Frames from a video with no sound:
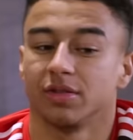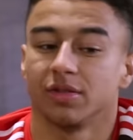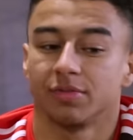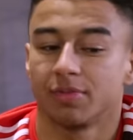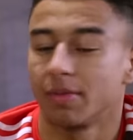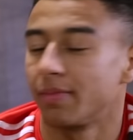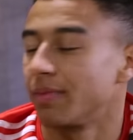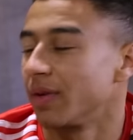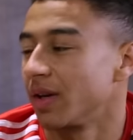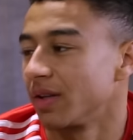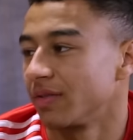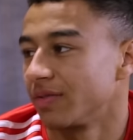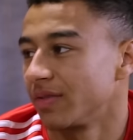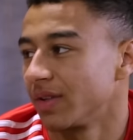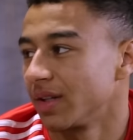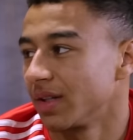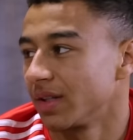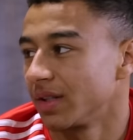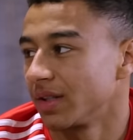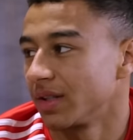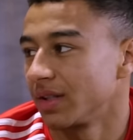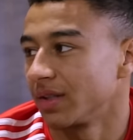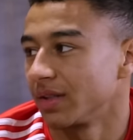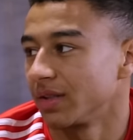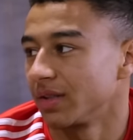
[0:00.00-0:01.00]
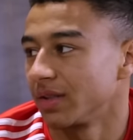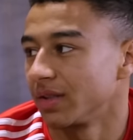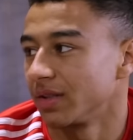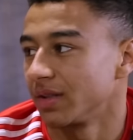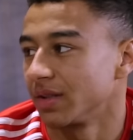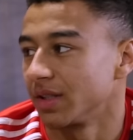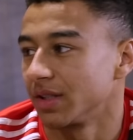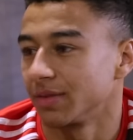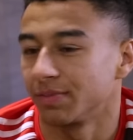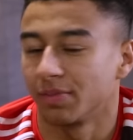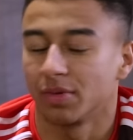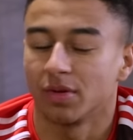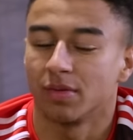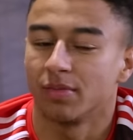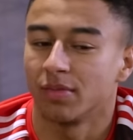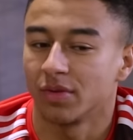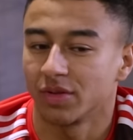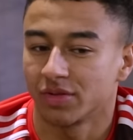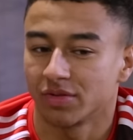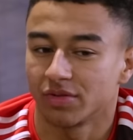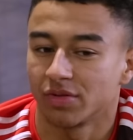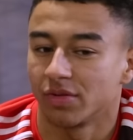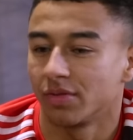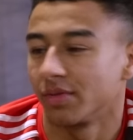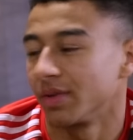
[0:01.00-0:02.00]
he's prepared for that. Steps up to and he's put
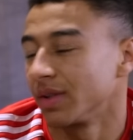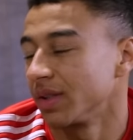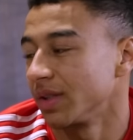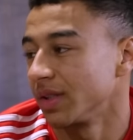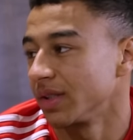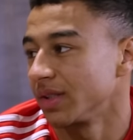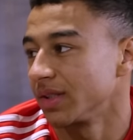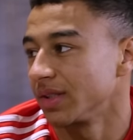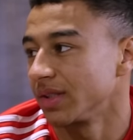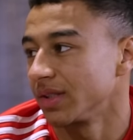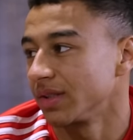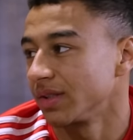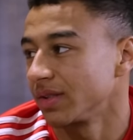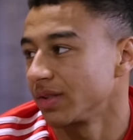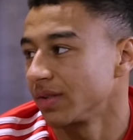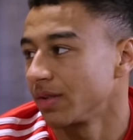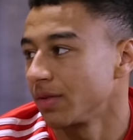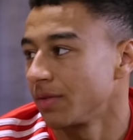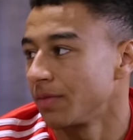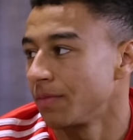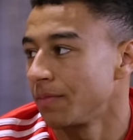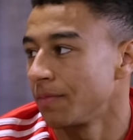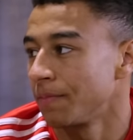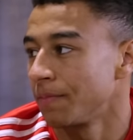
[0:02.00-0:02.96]
most of them away this season. So.